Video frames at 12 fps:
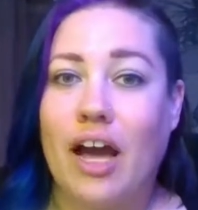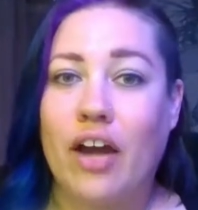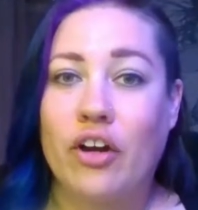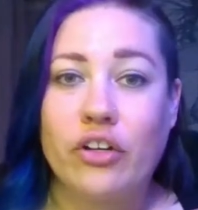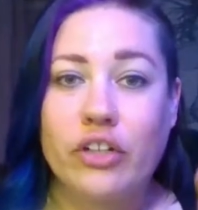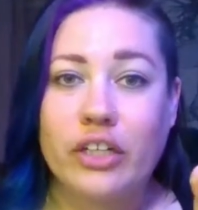
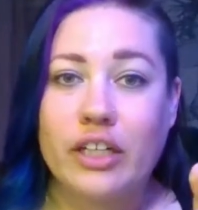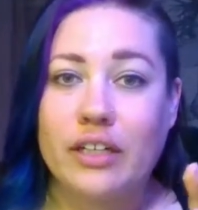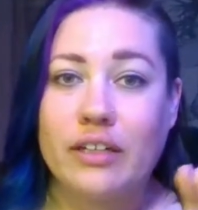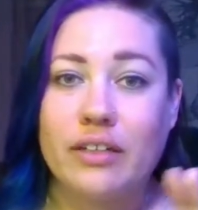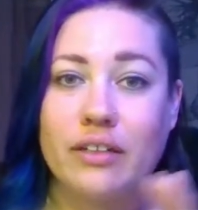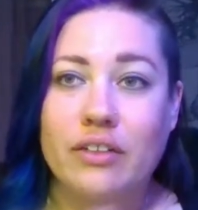
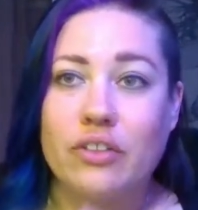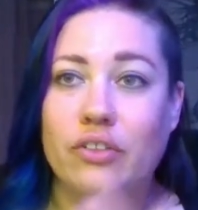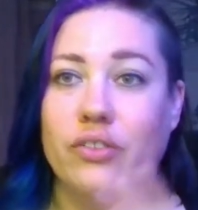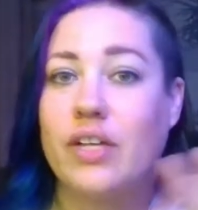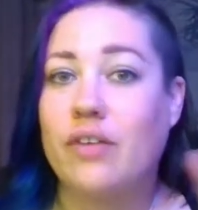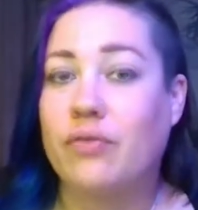hurting
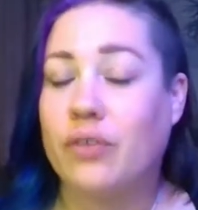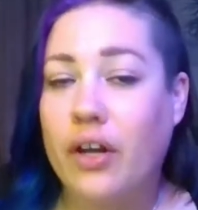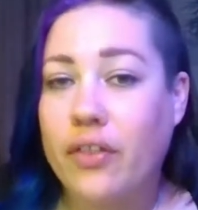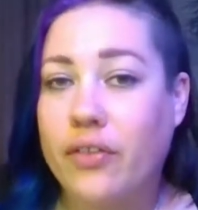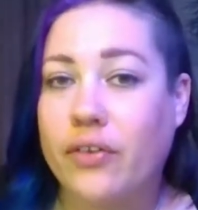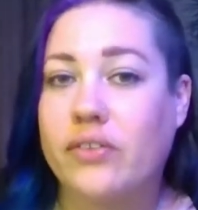yourself or
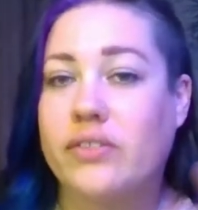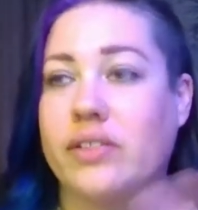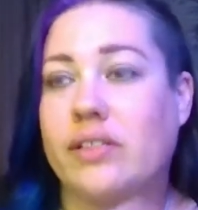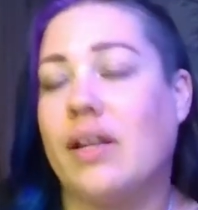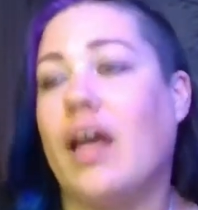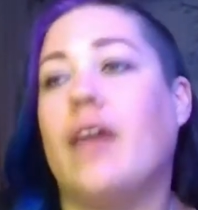others,
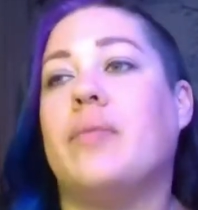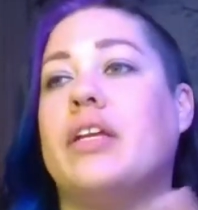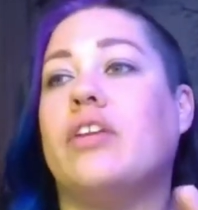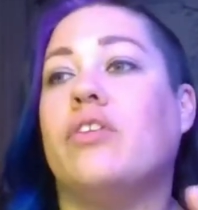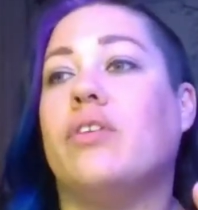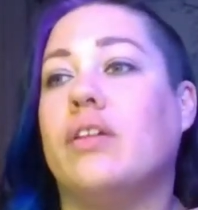and
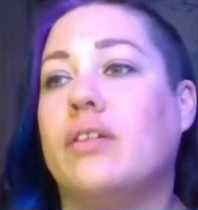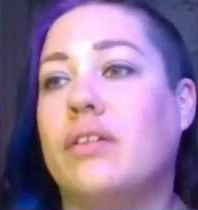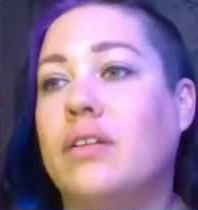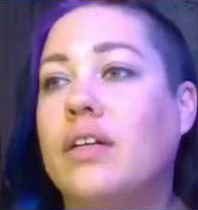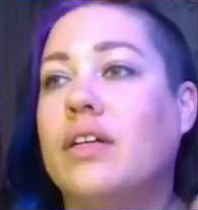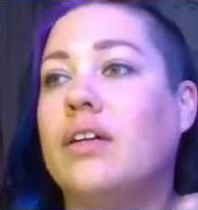you can
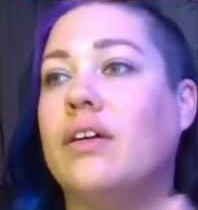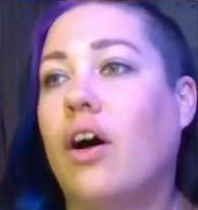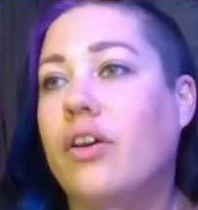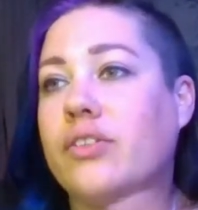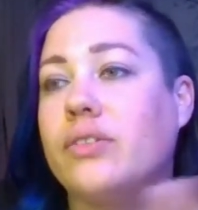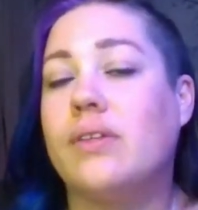
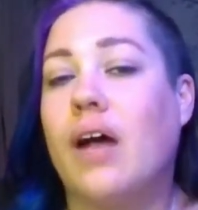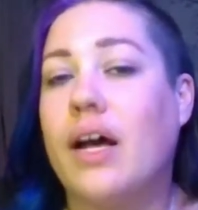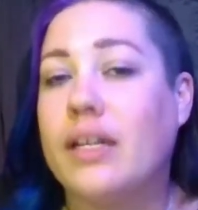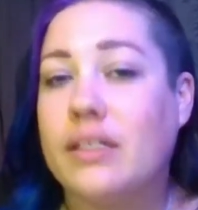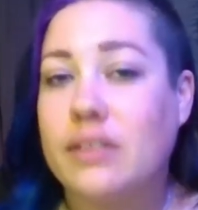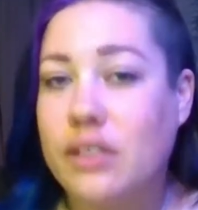also
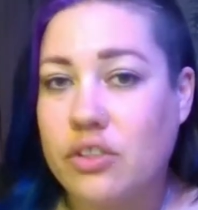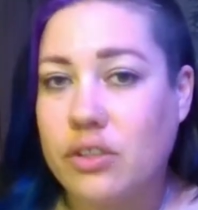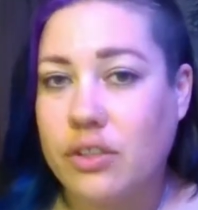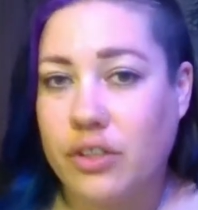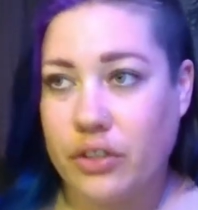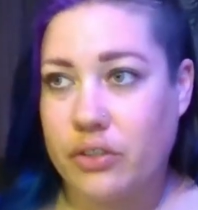unintentionally
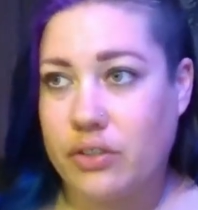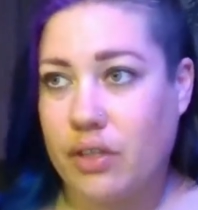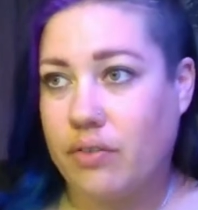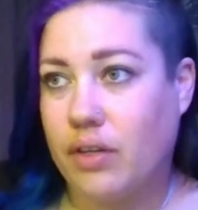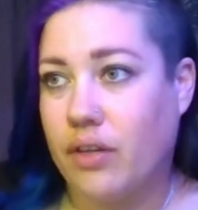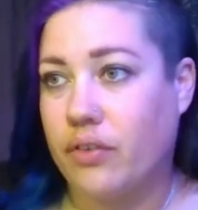hurt yourself
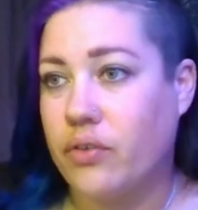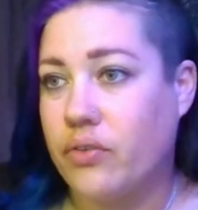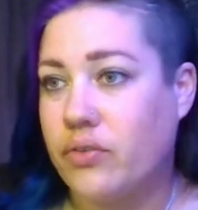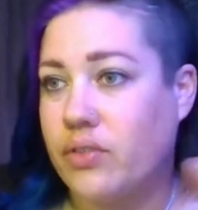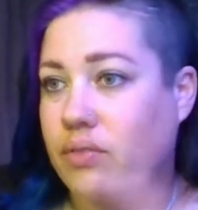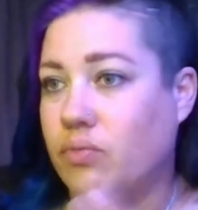and
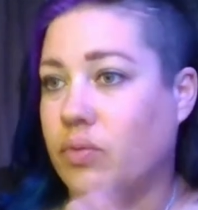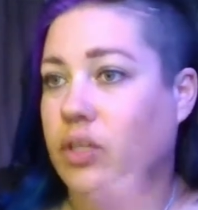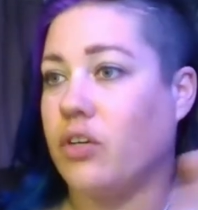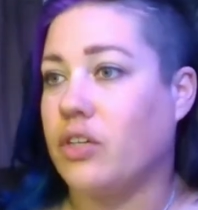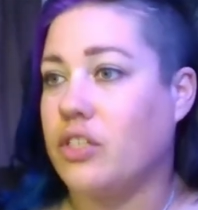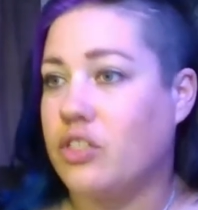others, and we
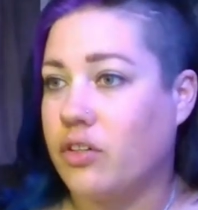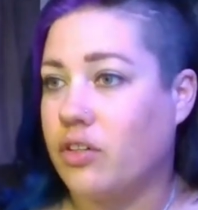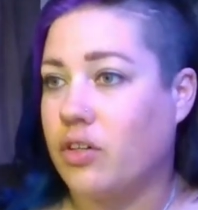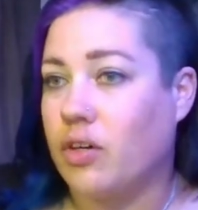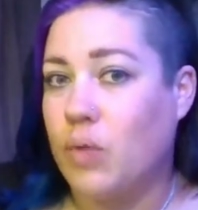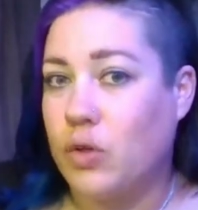hurt each
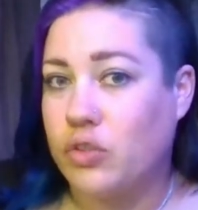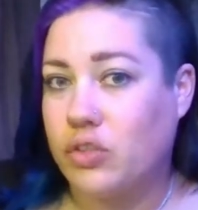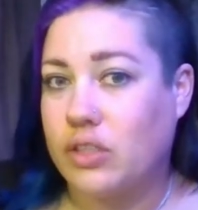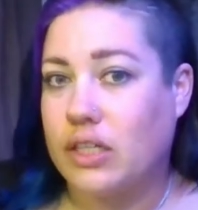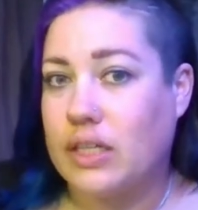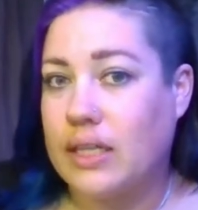other
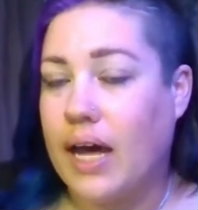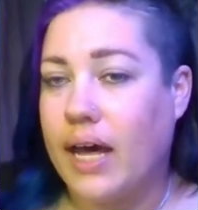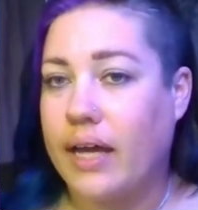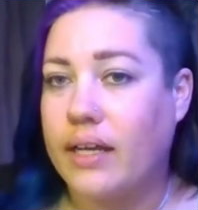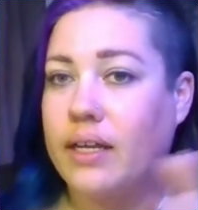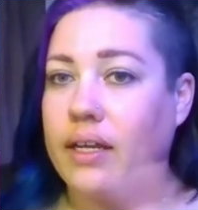emotionally a
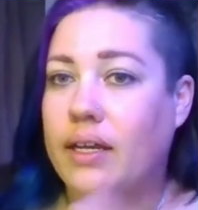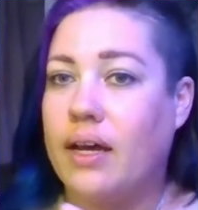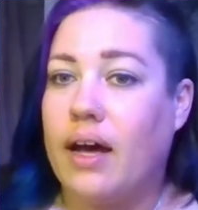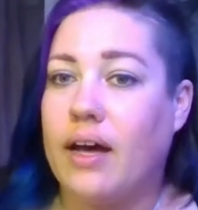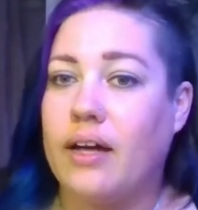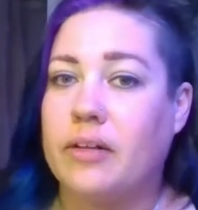lot.
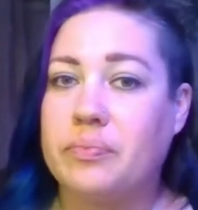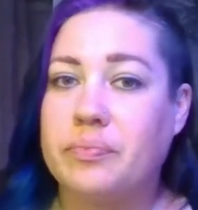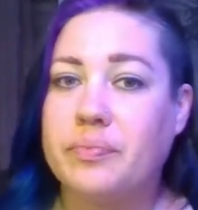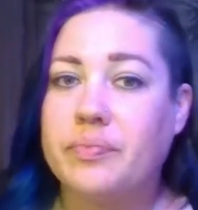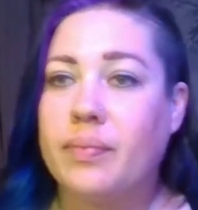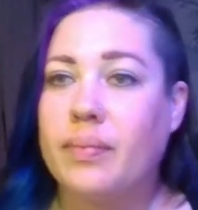
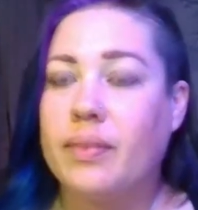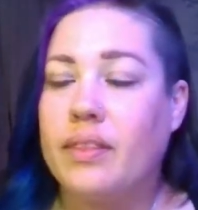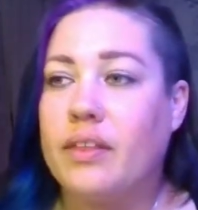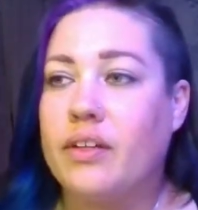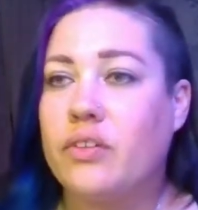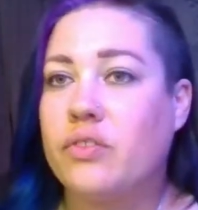
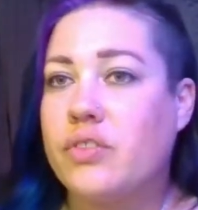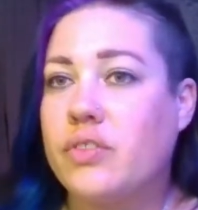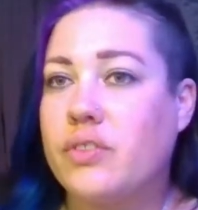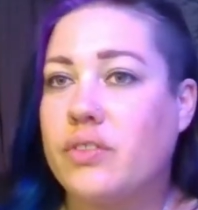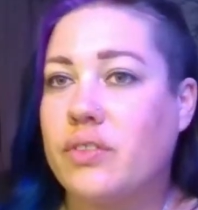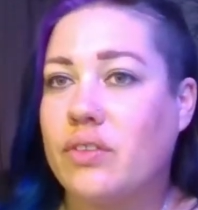There's
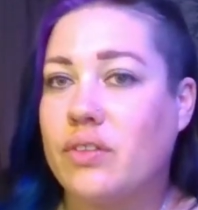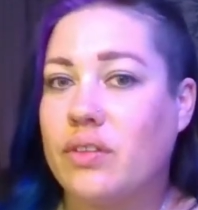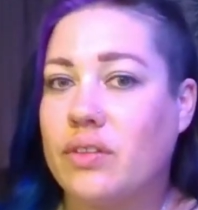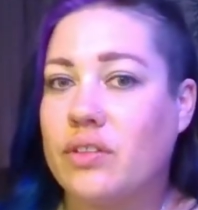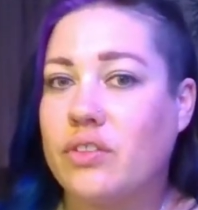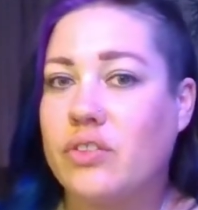
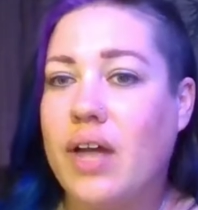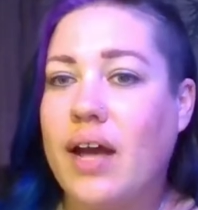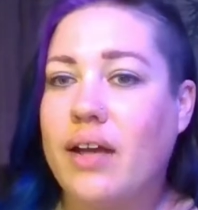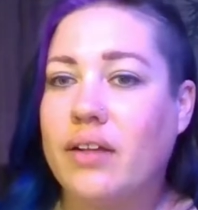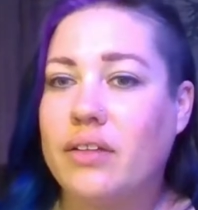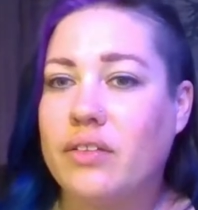
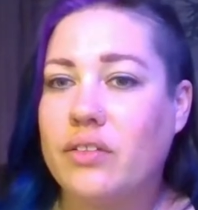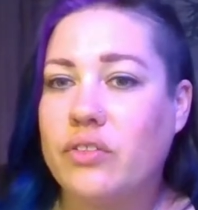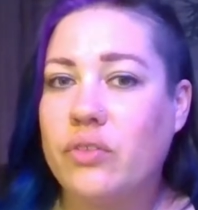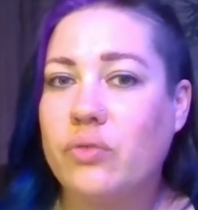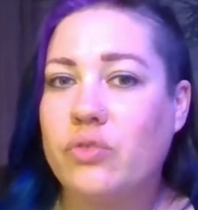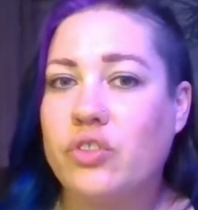
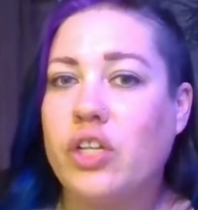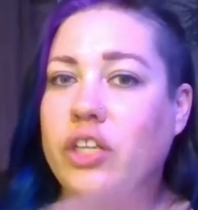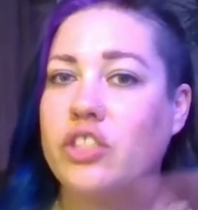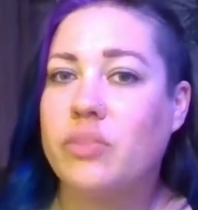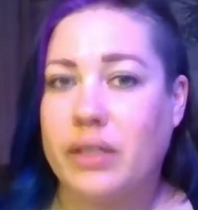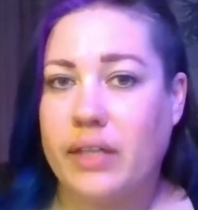no
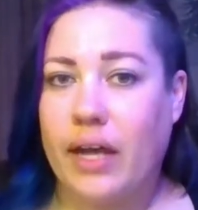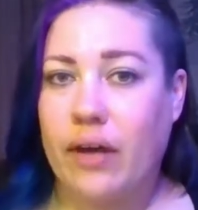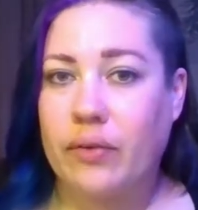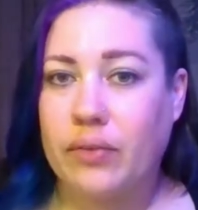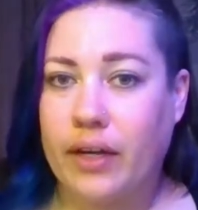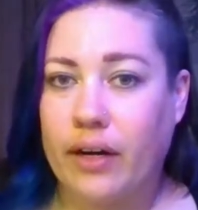judgment
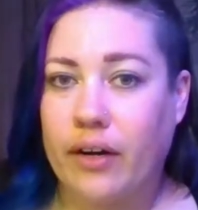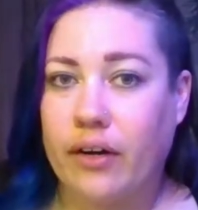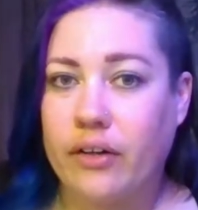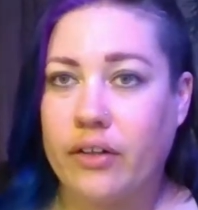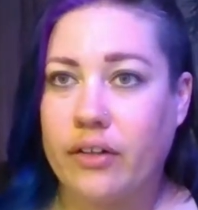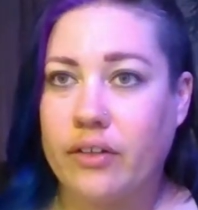out
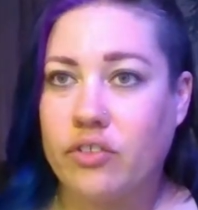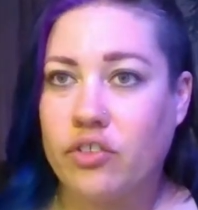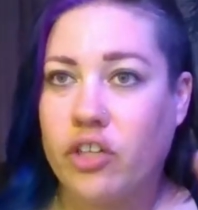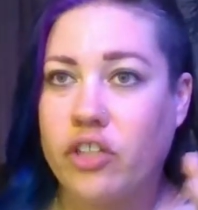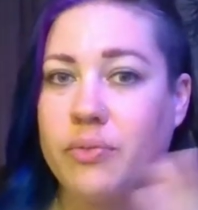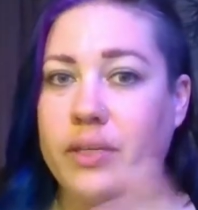there.
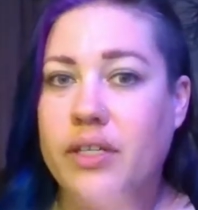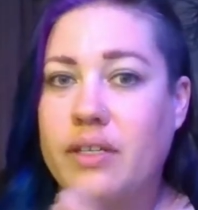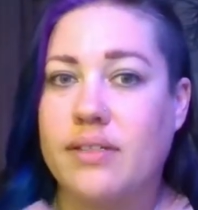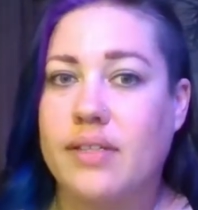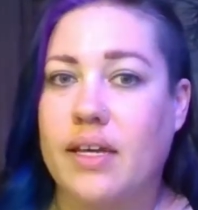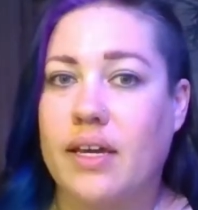Judgment
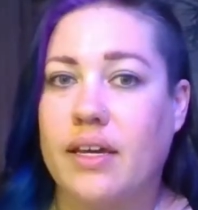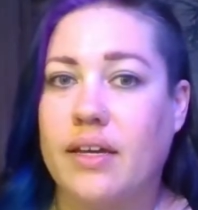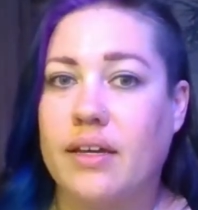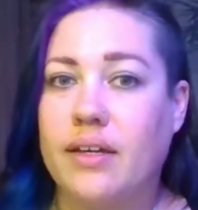is a